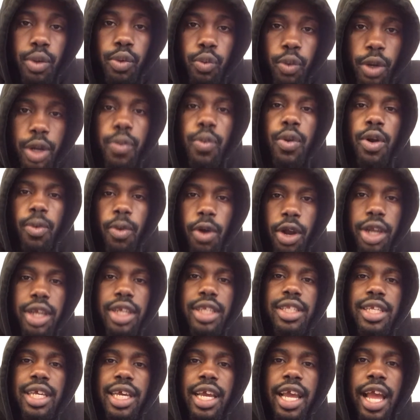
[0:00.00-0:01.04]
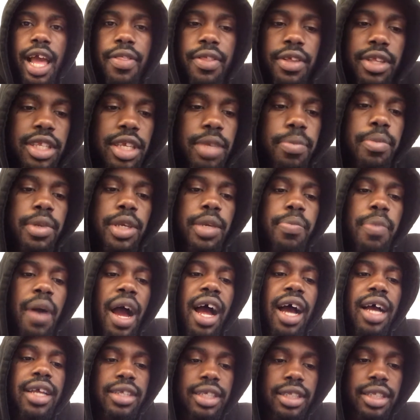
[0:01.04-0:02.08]
when we're working together to be
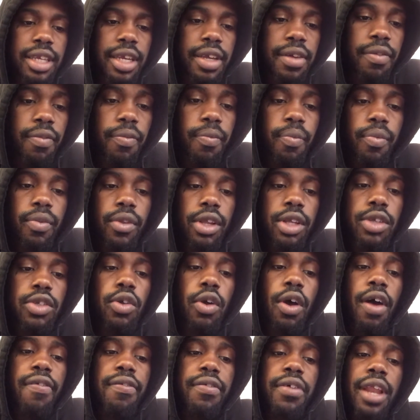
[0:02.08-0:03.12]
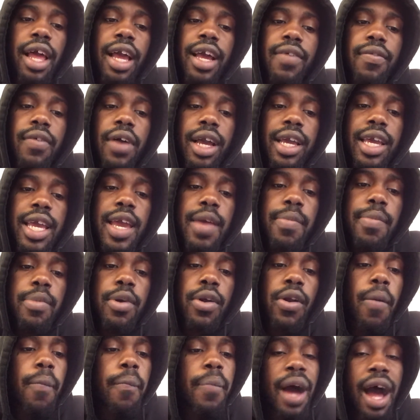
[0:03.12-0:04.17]
positive. So I feel like if I can't
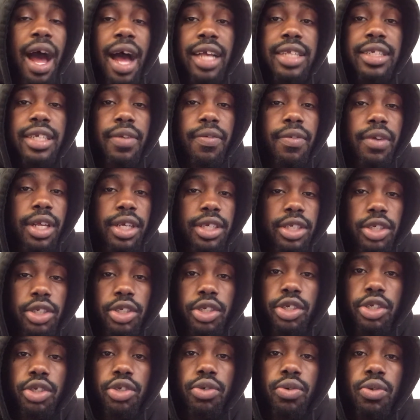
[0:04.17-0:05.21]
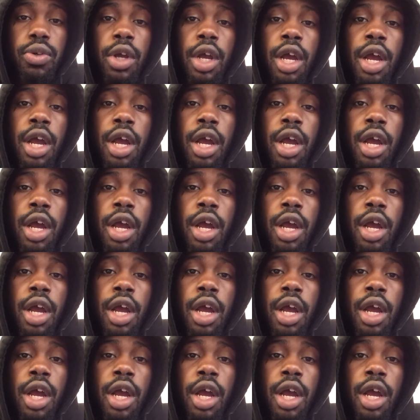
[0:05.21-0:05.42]
build a positive relationship